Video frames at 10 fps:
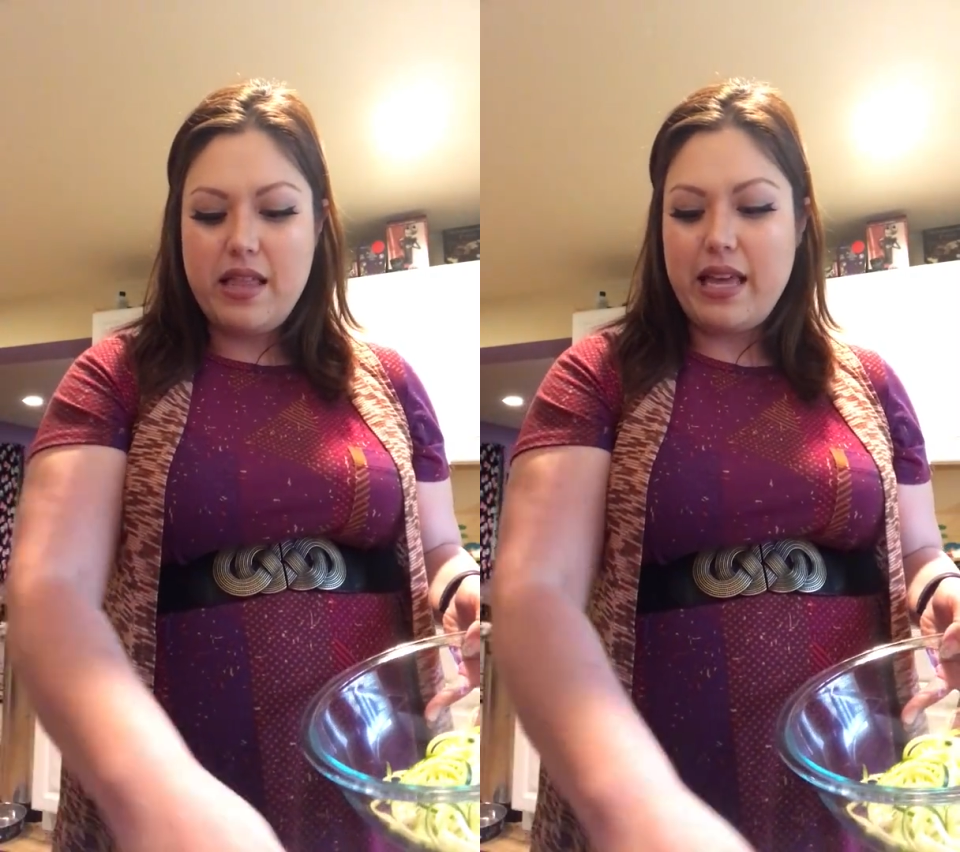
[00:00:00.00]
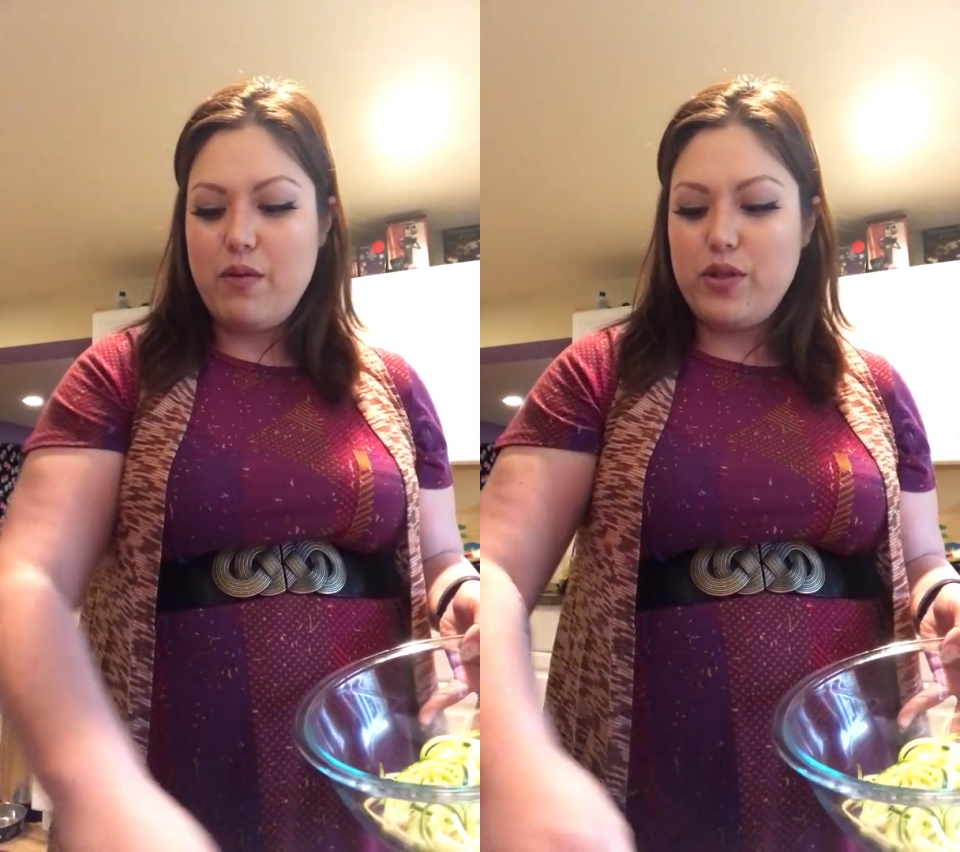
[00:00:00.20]

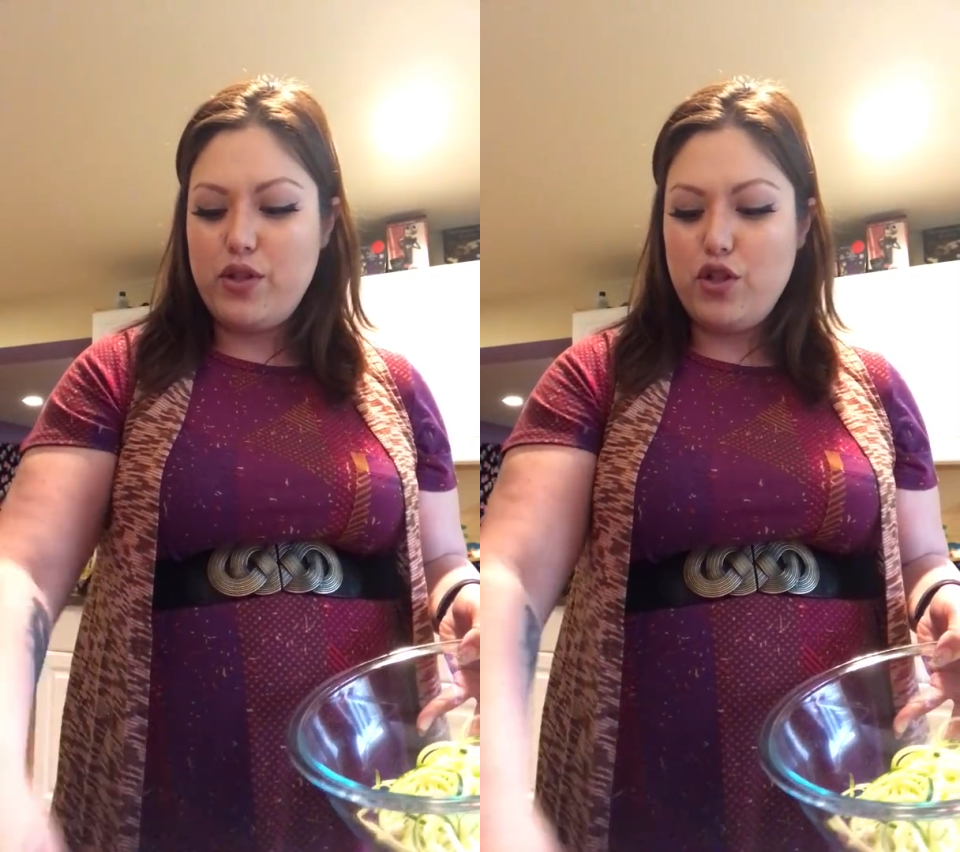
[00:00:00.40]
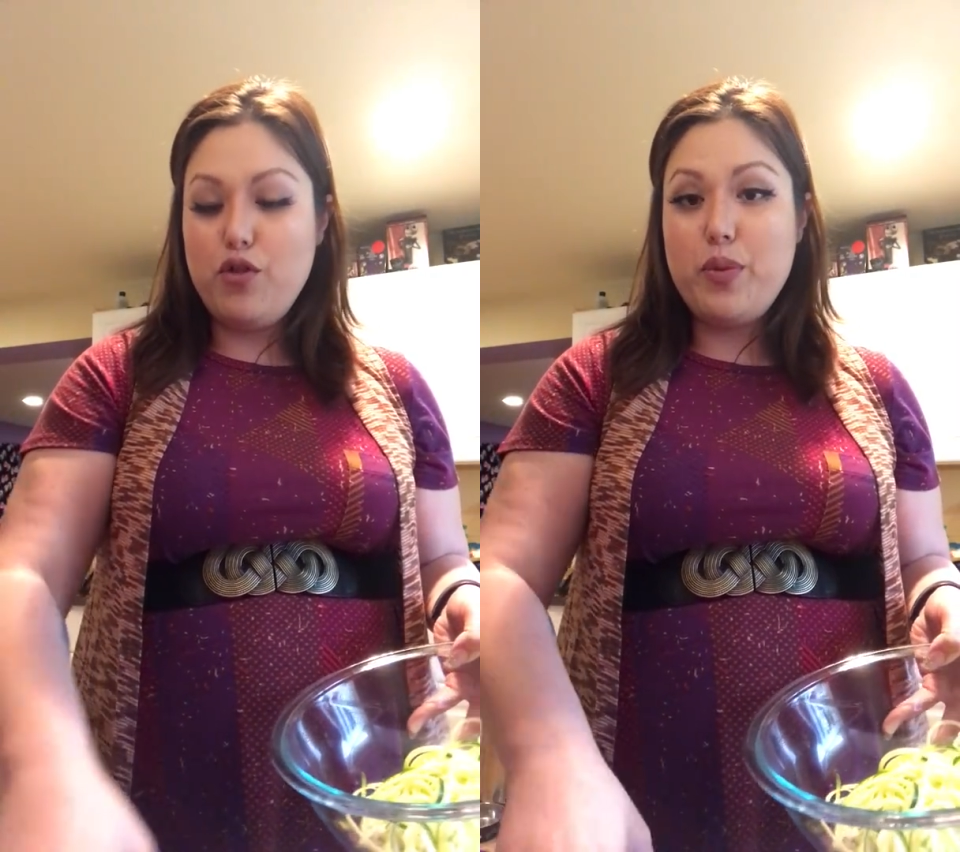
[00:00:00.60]
That was
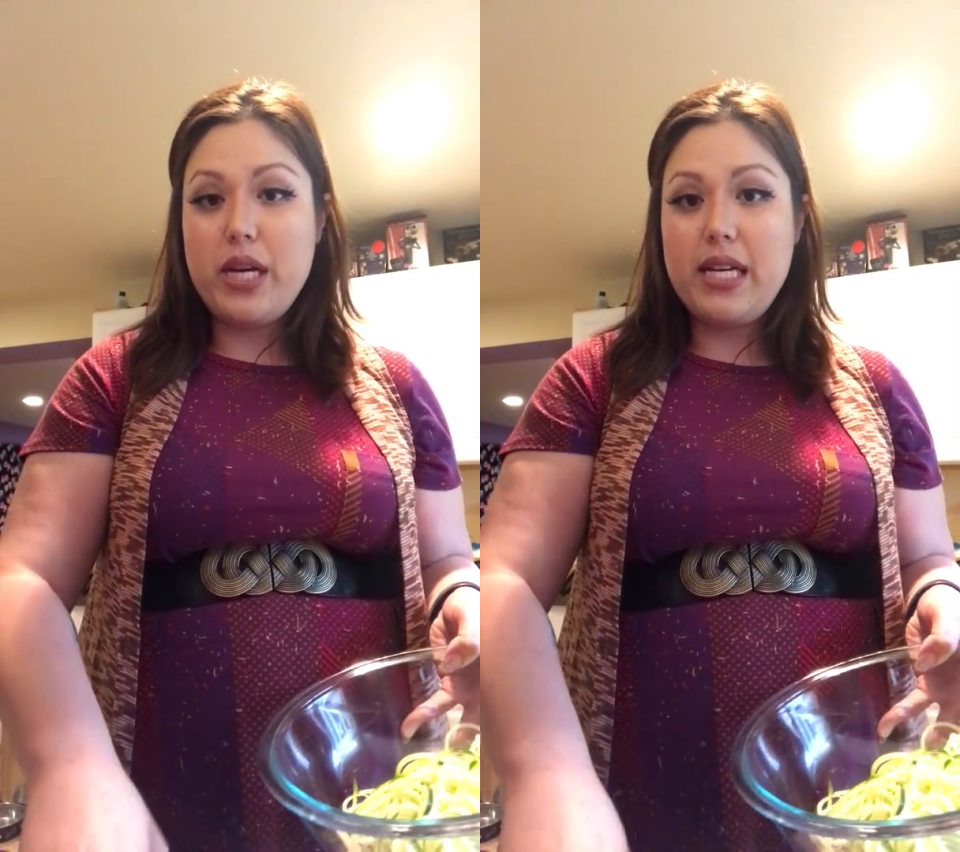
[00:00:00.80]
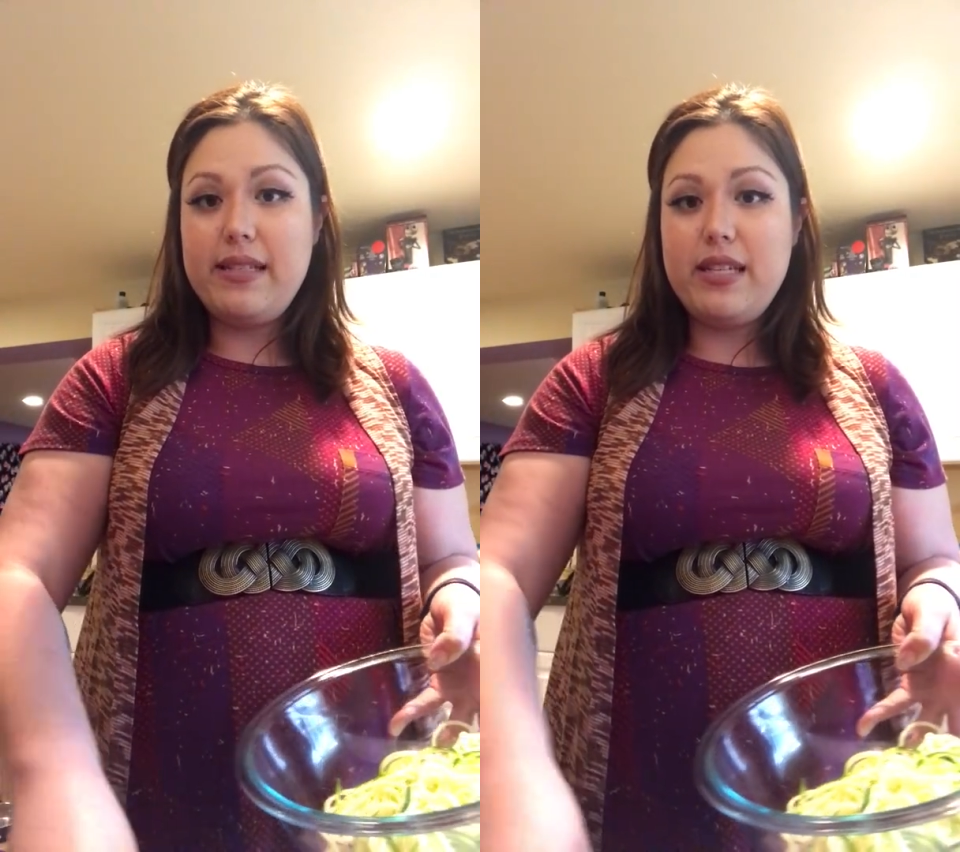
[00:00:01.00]
super
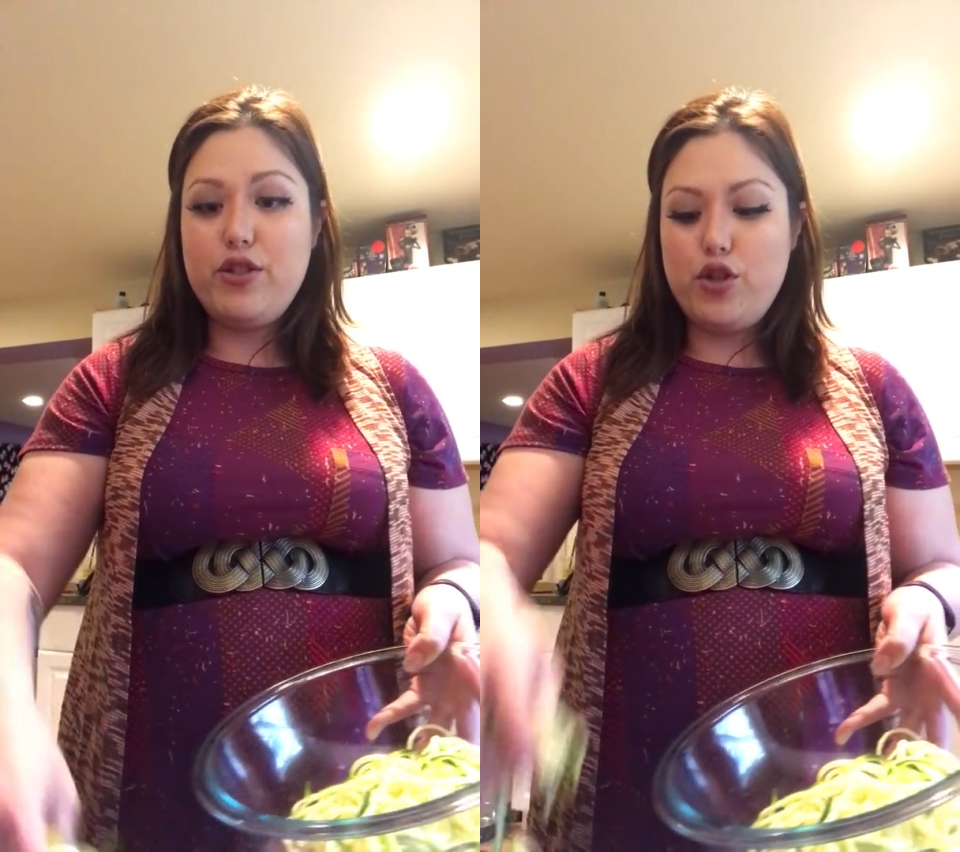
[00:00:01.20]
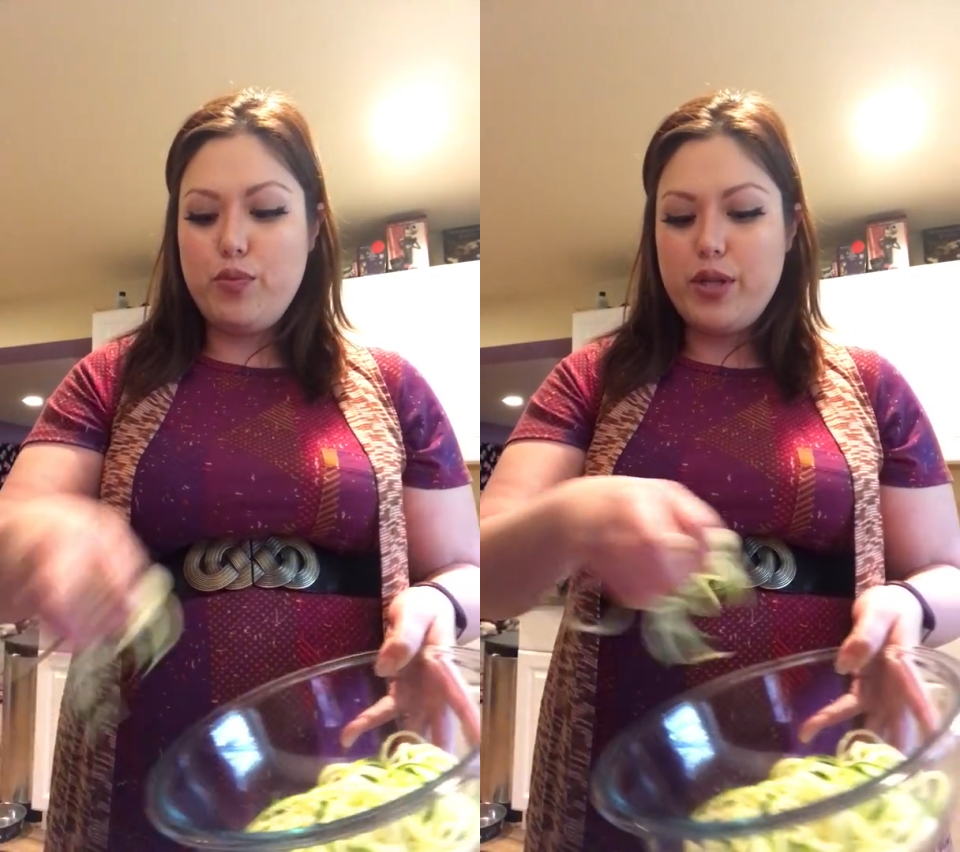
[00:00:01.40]
easy,
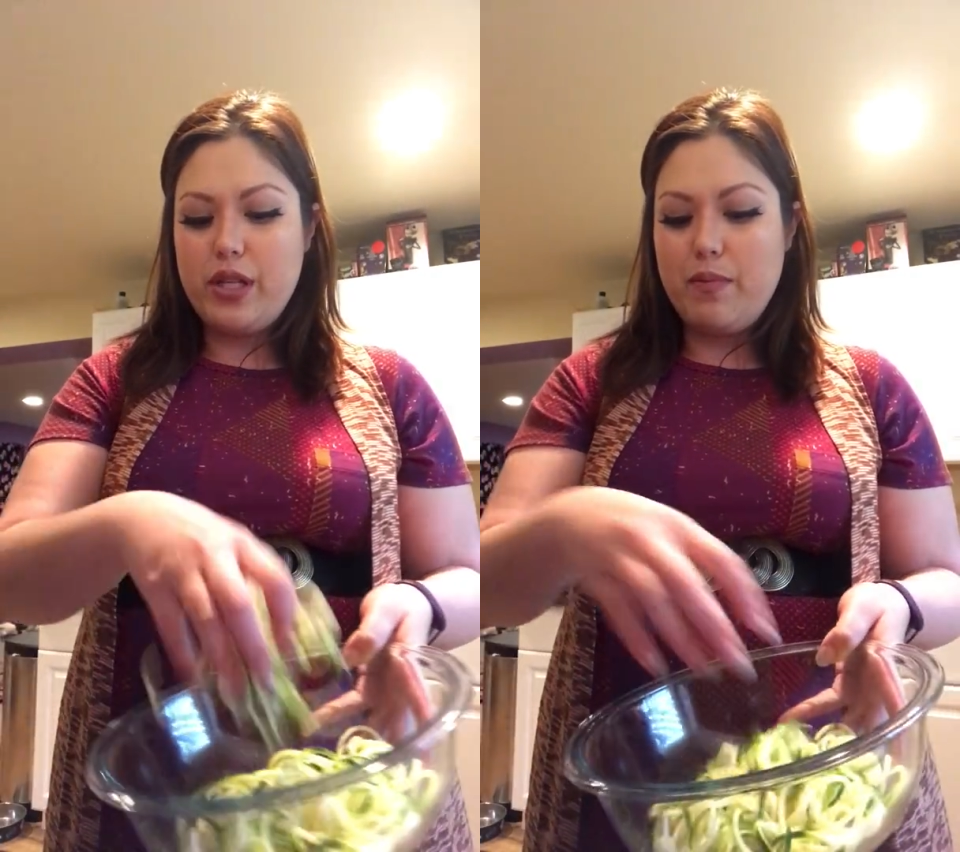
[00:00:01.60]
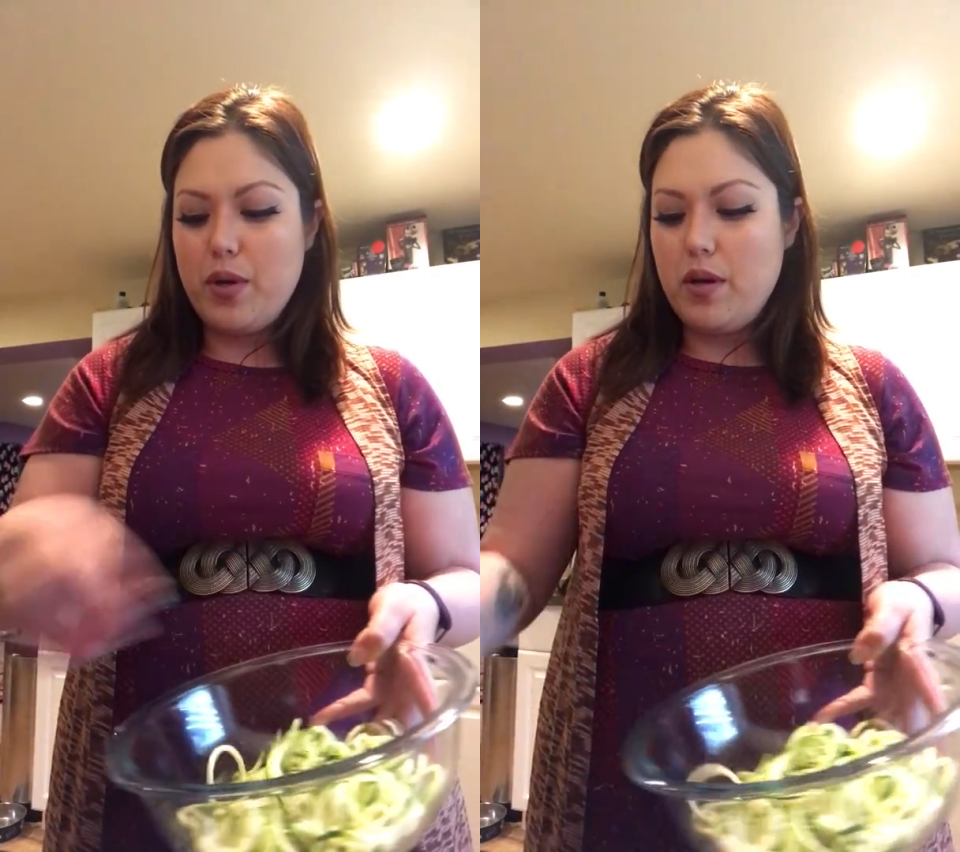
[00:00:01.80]
super
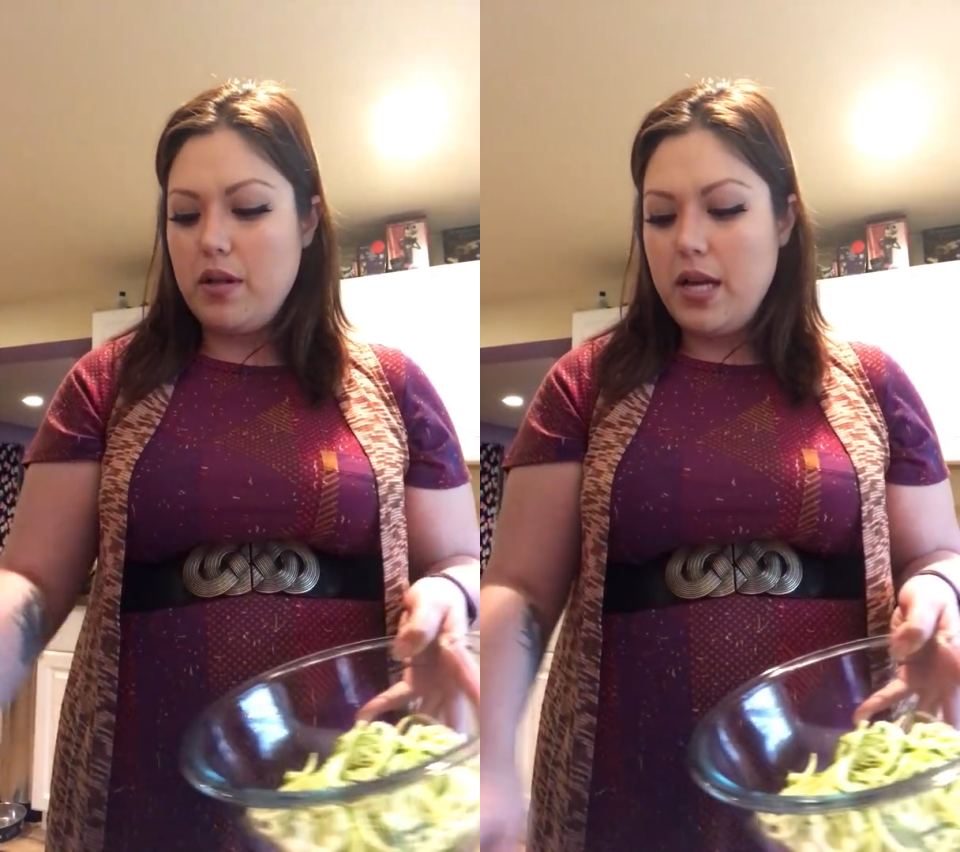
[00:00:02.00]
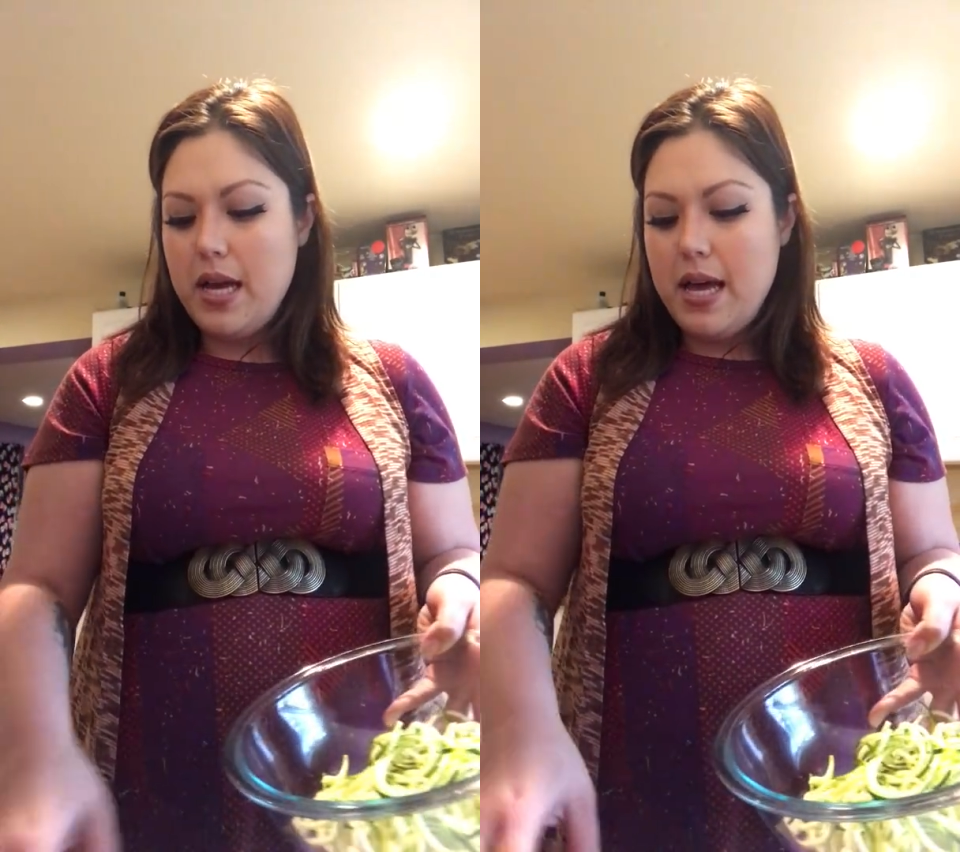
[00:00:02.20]
simple.